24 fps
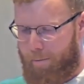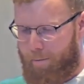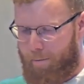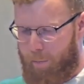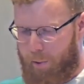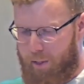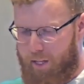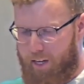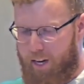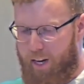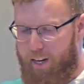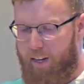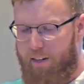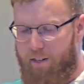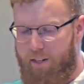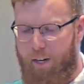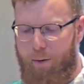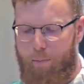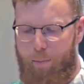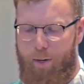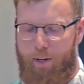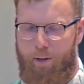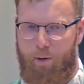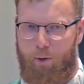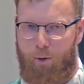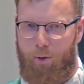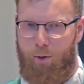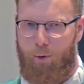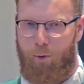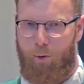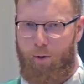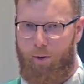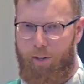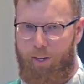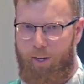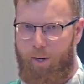But the end of St. Peter's
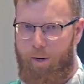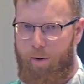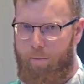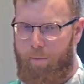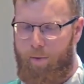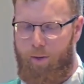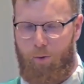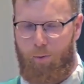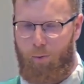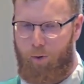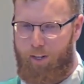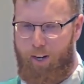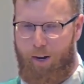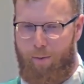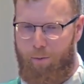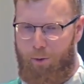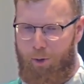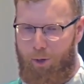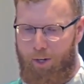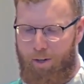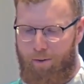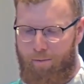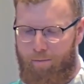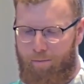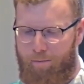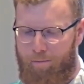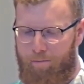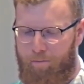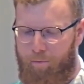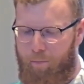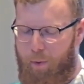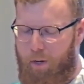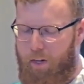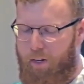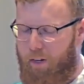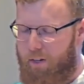story is redemption,
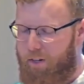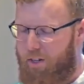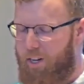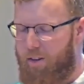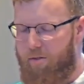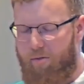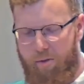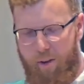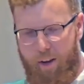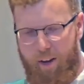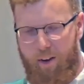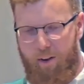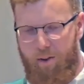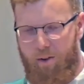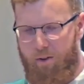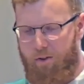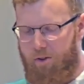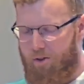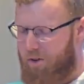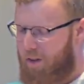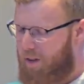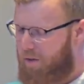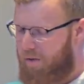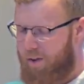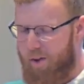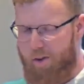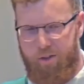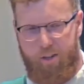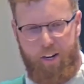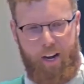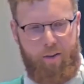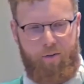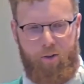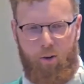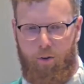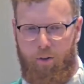because he fails
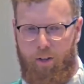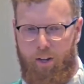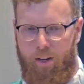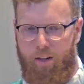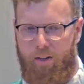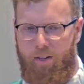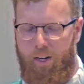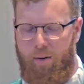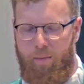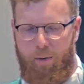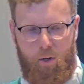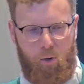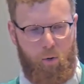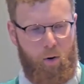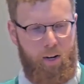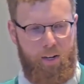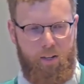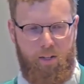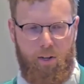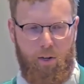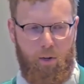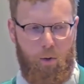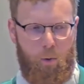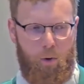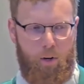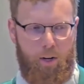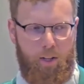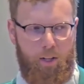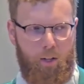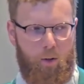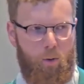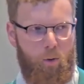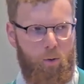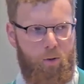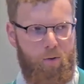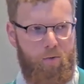after this. He betrays the Lord at the
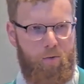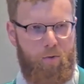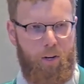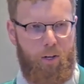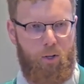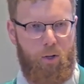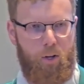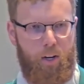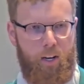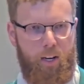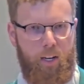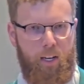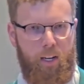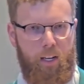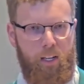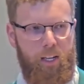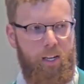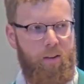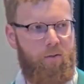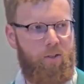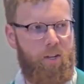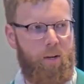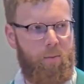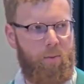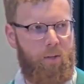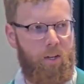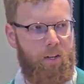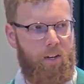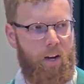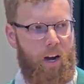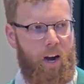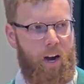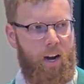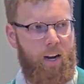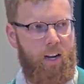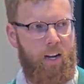crucifixion, and he leaves him to
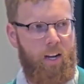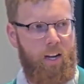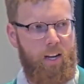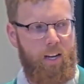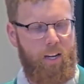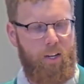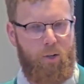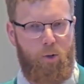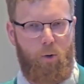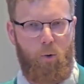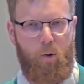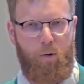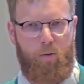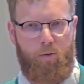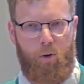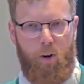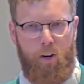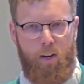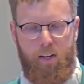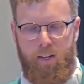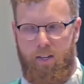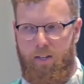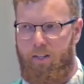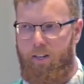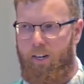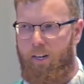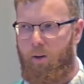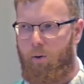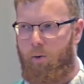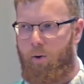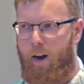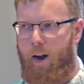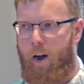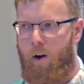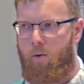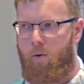die. He's too afraid to stick
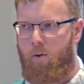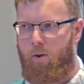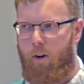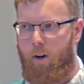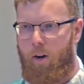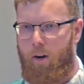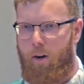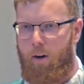around.